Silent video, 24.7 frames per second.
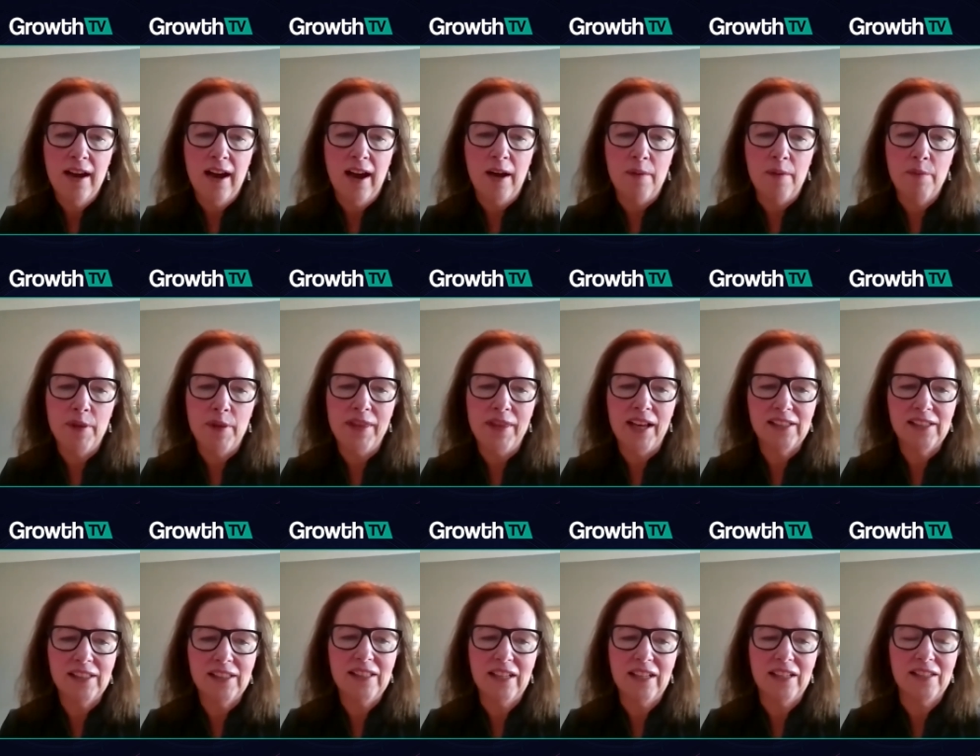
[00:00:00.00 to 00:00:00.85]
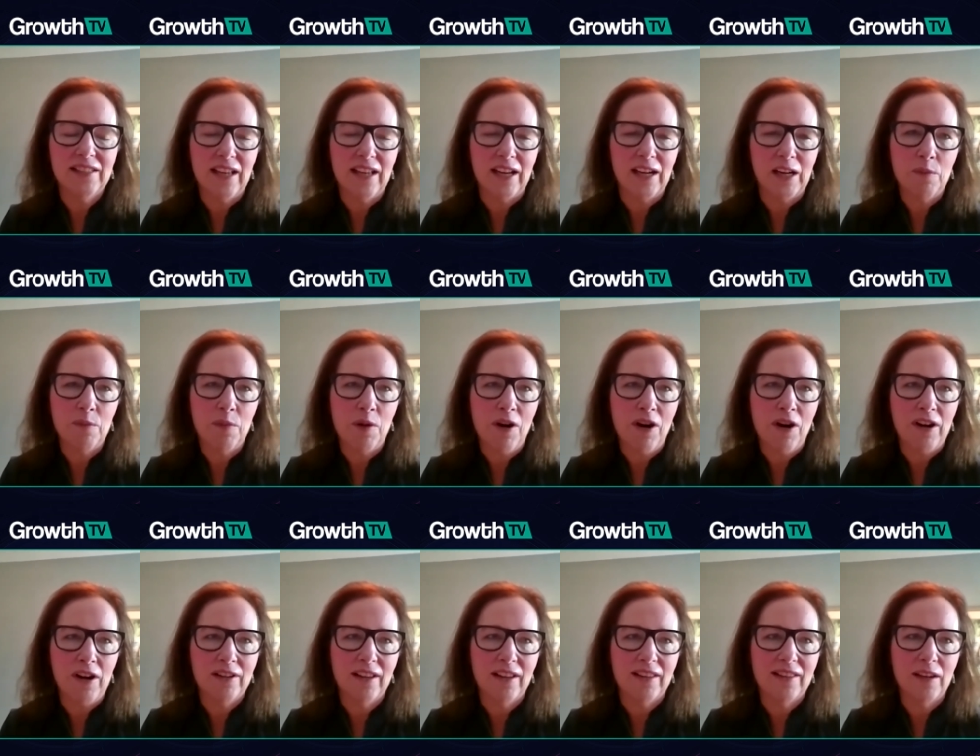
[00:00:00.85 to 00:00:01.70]
um, but that's the exciting
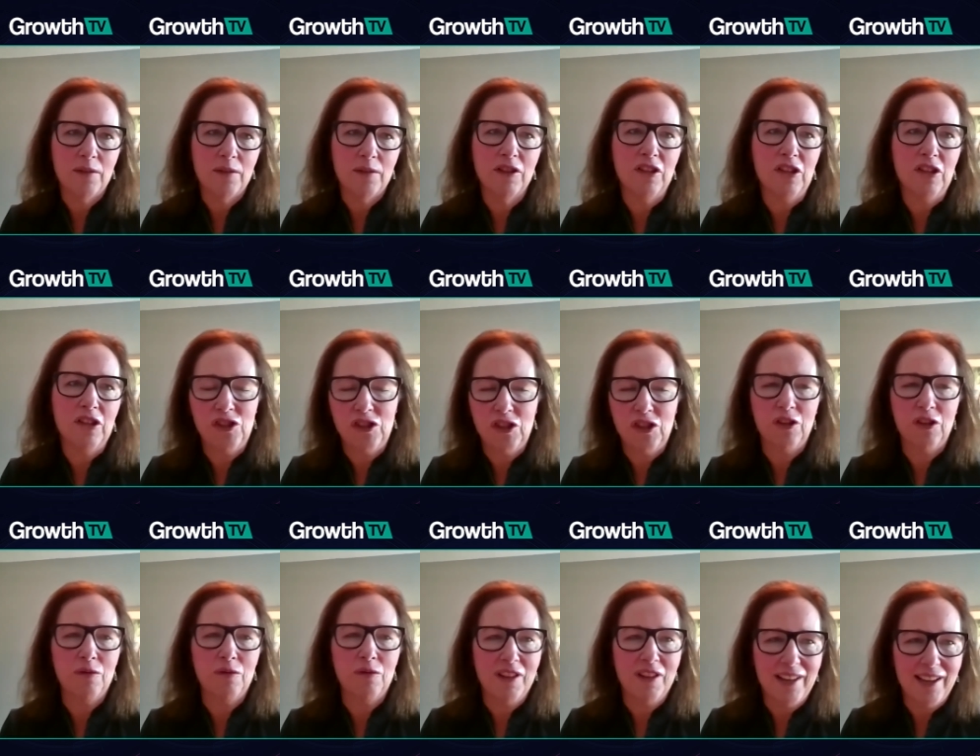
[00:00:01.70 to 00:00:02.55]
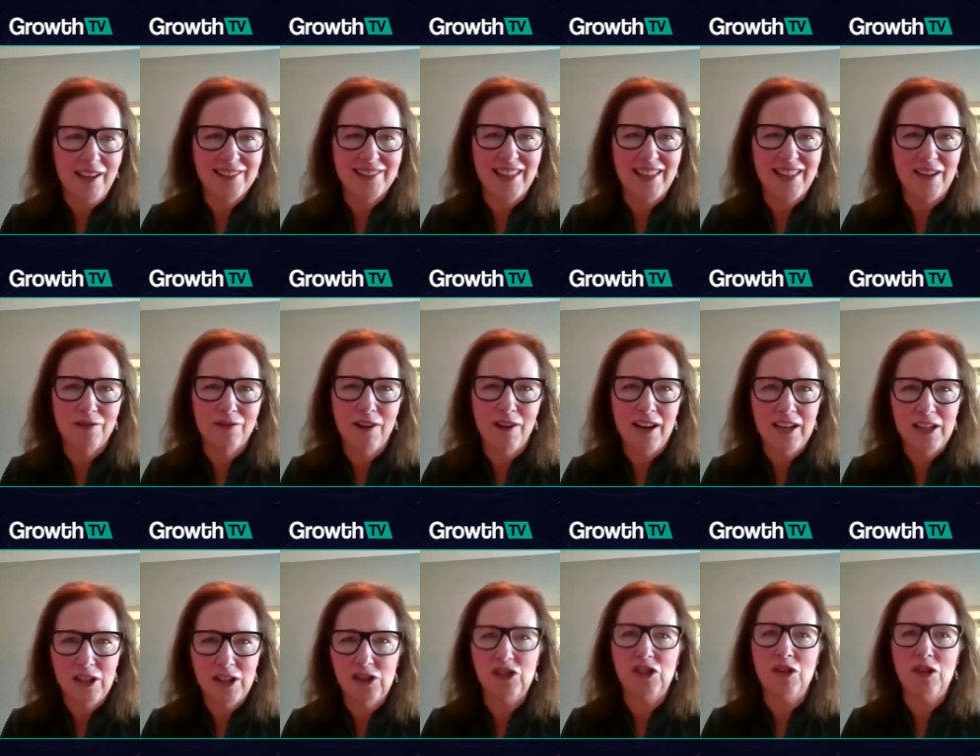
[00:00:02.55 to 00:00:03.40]
part they really shouldn't realize that
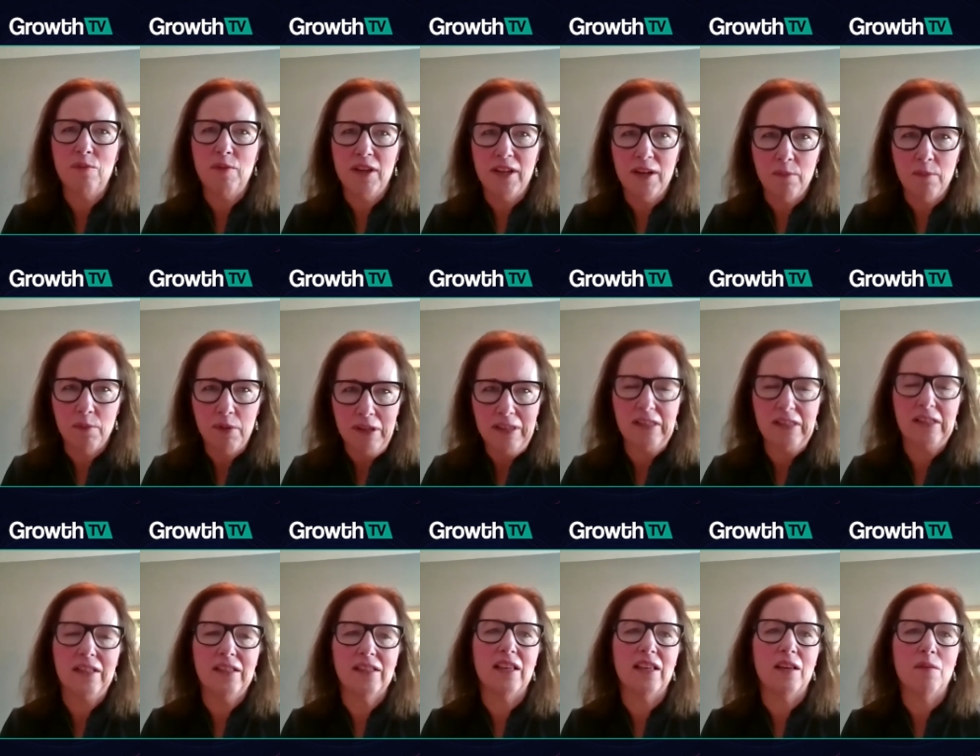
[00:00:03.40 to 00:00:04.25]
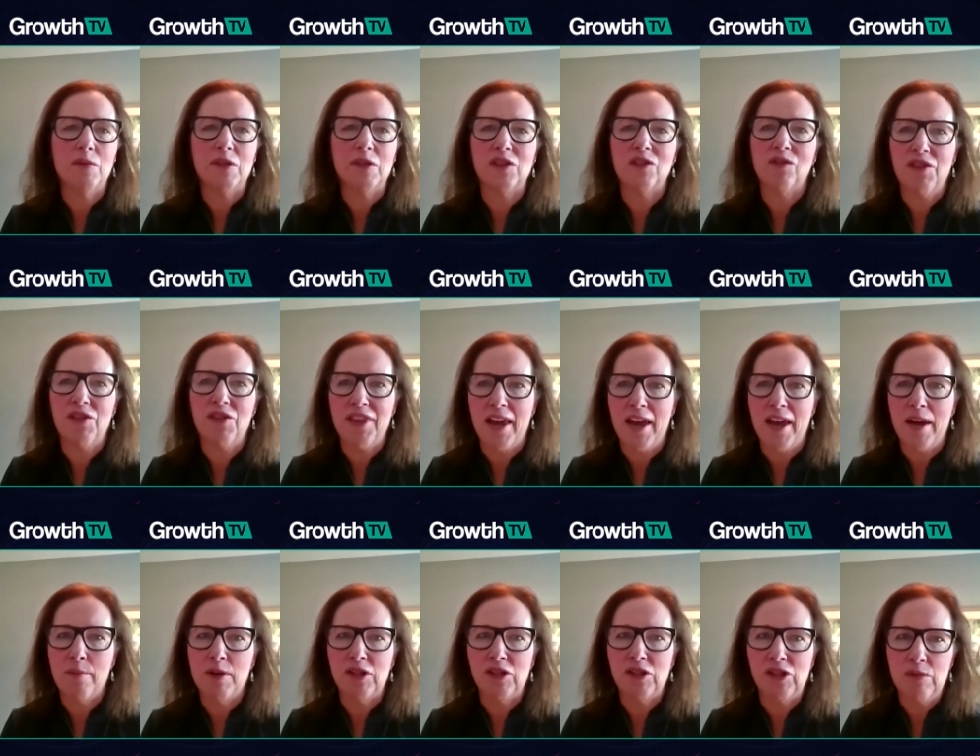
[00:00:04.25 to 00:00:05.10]
right it should be completely seamless for
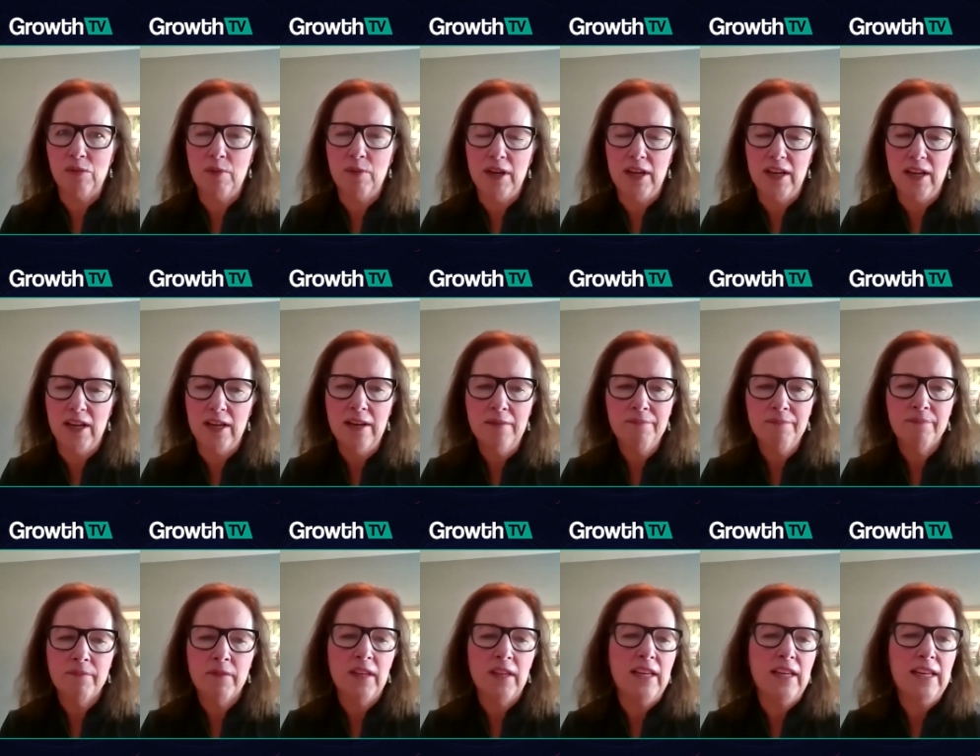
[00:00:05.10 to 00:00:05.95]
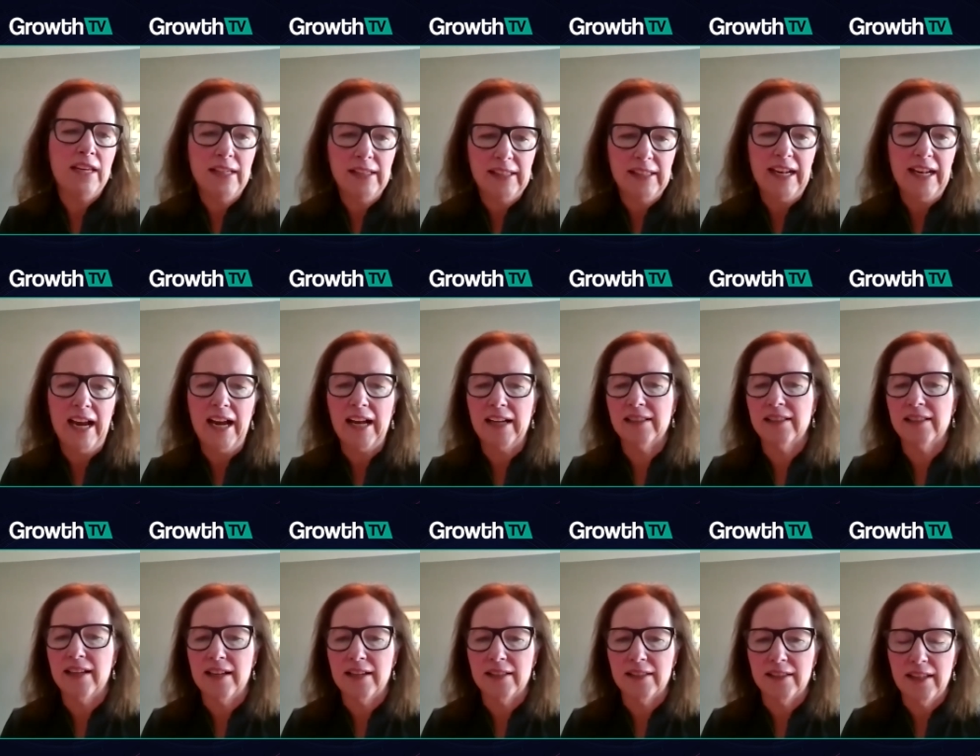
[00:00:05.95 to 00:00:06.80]
them it should be easy to
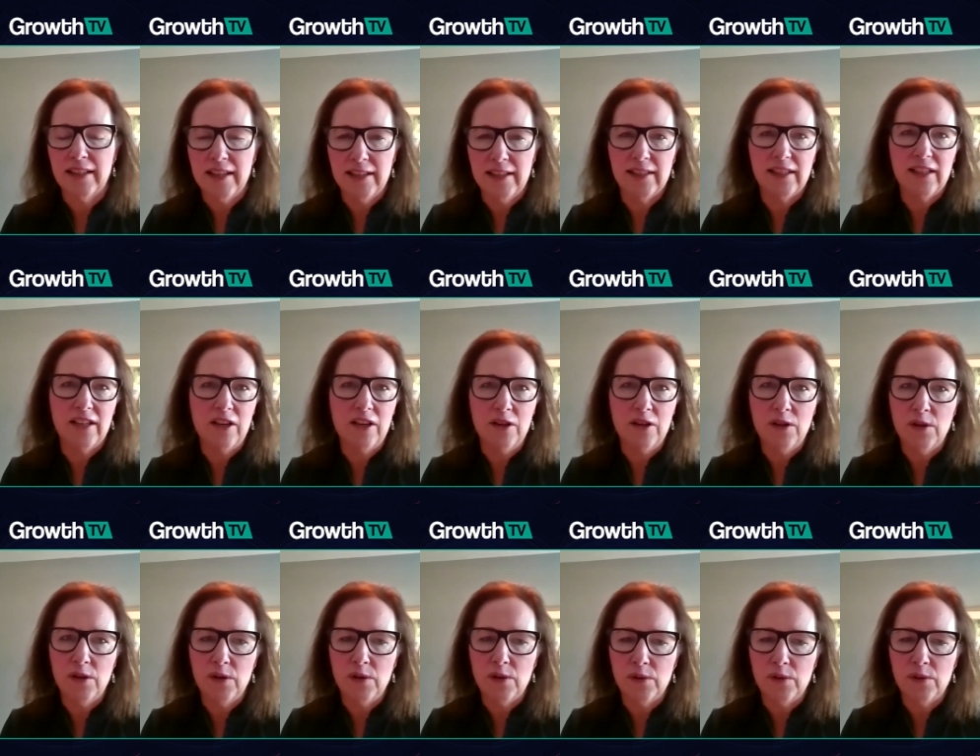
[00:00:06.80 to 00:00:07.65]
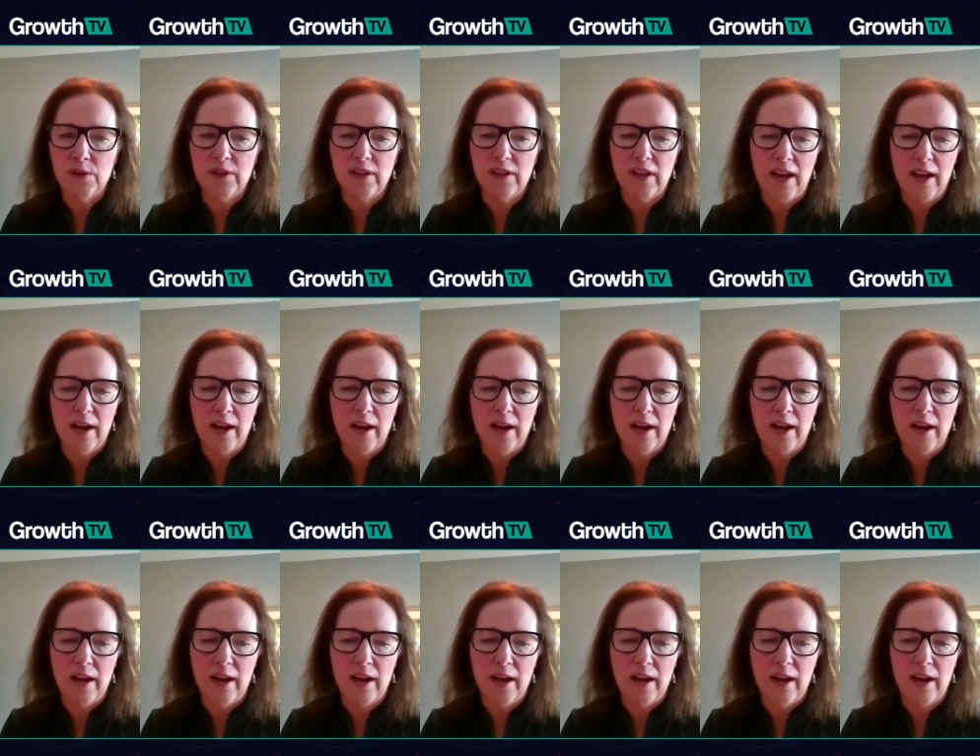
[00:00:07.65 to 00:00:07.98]
access, easy to use.